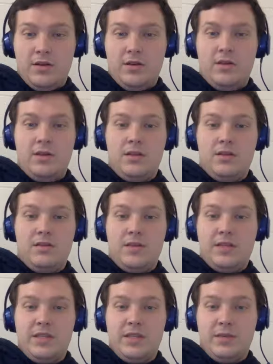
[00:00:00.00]
entered into the
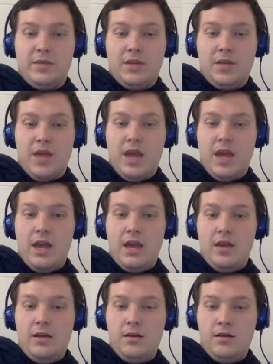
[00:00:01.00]
space labeled A,